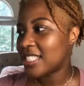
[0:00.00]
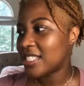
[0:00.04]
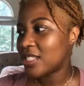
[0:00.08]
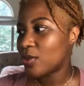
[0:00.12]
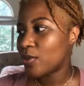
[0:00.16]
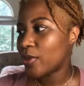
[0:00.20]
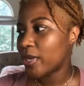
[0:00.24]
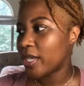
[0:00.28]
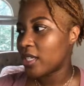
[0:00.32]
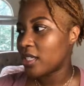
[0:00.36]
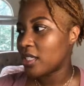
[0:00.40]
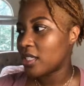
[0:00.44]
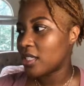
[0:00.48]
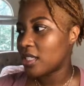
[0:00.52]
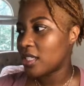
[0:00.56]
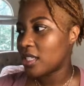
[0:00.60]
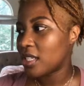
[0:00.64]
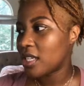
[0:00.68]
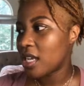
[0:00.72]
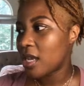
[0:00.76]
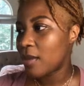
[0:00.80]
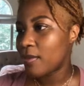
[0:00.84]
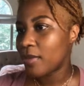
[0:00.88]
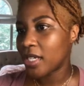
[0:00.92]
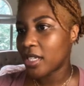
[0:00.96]
Wait,
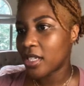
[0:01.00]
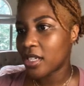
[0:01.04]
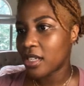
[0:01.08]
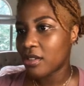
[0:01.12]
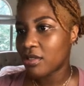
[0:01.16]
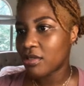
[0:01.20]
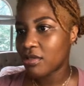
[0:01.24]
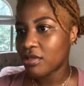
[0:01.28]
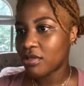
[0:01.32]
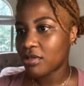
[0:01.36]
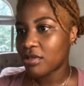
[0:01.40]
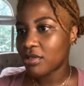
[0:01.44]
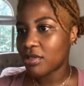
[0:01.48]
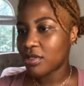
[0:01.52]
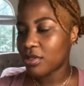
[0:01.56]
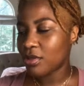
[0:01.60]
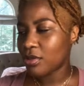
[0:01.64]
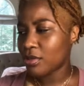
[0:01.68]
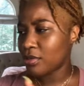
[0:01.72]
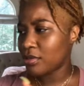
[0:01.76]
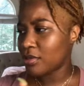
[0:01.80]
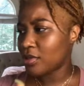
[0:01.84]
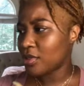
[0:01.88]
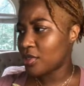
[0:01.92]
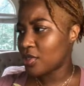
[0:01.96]
I'm bugging out.
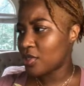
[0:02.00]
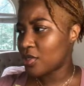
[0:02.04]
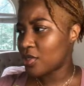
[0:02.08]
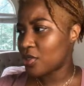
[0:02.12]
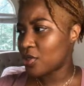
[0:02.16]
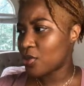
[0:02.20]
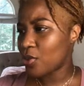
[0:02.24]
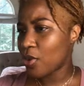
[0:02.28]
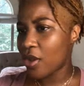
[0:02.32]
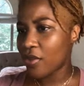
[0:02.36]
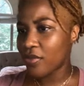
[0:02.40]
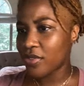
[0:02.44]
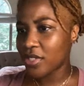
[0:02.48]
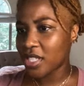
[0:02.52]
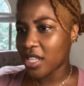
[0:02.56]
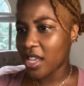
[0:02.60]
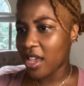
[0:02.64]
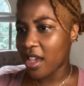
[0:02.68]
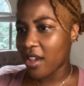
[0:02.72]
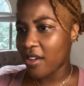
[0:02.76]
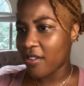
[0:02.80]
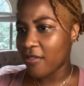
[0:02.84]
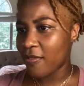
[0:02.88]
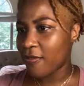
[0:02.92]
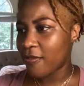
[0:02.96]
12 is
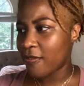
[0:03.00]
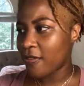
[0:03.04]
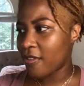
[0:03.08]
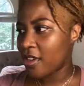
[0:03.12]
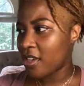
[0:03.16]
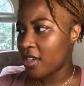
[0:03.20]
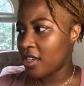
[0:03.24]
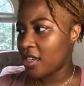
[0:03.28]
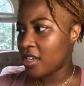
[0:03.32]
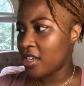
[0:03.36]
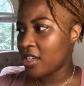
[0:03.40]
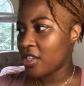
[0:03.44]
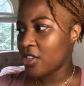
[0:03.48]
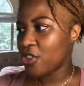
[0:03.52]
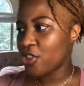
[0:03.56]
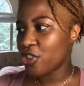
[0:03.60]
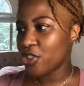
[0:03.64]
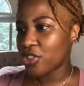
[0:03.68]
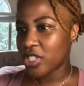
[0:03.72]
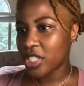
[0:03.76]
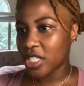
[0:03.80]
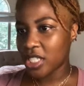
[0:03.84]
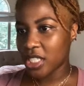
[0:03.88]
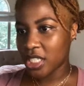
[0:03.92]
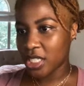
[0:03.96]
F,
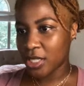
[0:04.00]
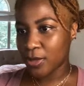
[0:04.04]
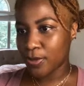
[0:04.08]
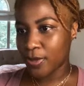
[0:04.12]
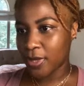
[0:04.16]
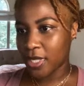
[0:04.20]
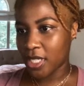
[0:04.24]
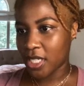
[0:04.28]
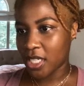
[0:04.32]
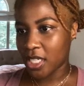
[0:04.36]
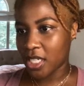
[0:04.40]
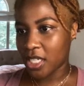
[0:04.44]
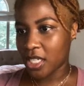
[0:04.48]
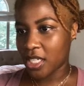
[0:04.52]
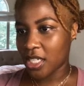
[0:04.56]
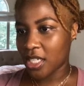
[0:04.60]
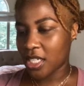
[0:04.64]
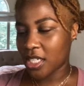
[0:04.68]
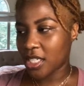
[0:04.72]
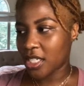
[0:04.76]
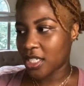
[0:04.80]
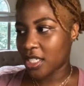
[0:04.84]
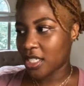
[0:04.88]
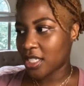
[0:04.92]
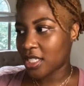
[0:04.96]
13 is B.
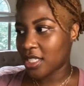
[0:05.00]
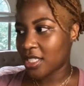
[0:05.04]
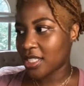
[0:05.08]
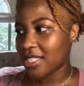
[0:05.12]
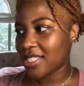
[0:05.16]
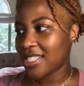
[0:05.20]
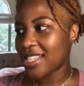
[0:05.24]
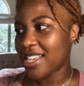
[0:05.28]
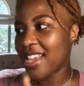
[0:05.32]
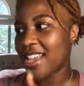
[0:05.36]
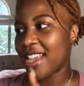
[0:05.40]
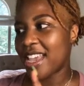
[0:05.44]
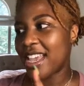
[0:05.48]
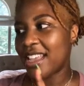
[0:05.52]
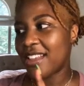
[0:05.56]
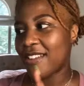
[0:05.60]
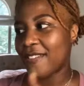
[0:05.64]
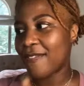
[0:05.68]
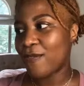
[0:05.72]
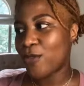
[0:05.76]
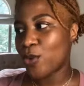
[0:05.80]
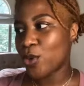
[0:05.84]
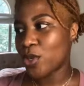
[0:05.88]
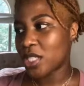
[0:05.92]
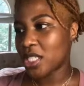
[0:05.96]

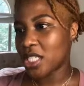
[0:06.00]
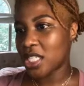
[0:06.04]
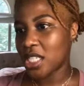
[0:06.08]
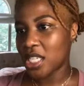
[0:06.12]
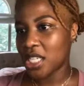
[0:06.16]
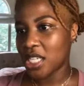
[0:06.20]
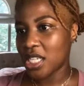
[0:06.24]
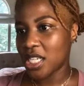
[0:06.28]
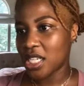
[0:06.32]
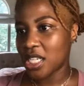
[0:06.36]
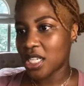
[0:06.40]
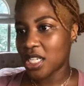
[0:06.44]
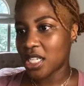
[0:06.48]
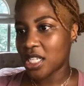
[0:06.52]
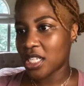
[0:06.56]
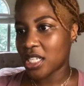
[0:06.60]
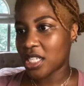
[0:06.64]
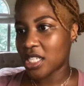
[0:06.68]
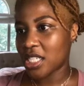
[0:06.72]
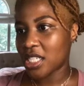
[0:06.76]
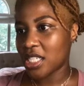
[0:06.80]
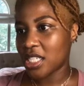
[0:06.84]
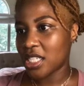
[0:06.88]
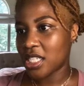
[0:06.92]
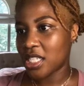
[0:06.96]
Dang,
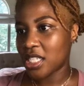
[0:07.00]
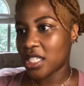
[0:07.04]
14.